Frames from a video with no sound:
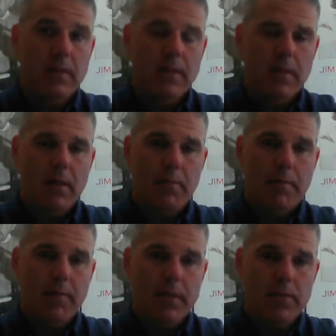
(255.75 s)

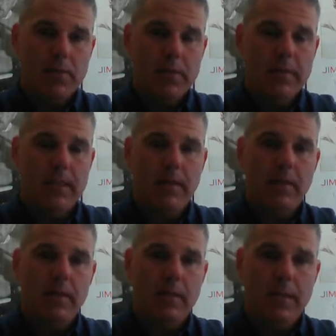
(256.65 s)
Professional
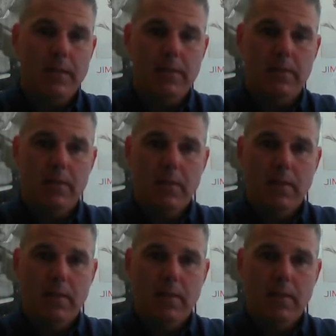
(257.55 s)
selling is